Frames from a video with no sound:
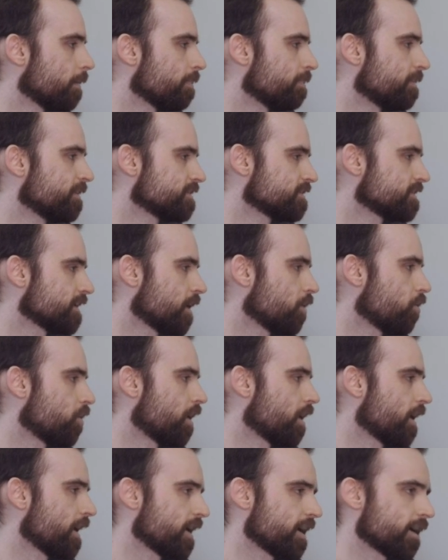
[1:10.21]
this is how
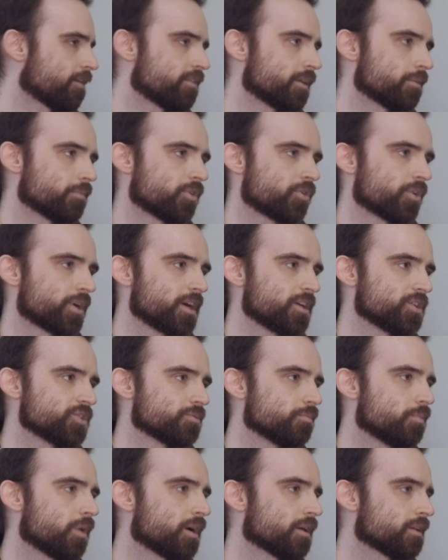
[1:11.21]
I have them
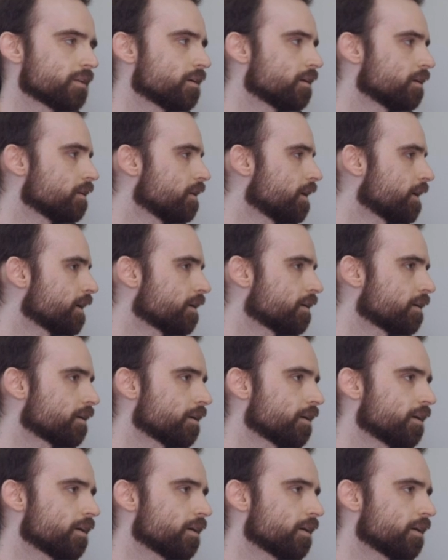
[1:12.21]
arranged. But like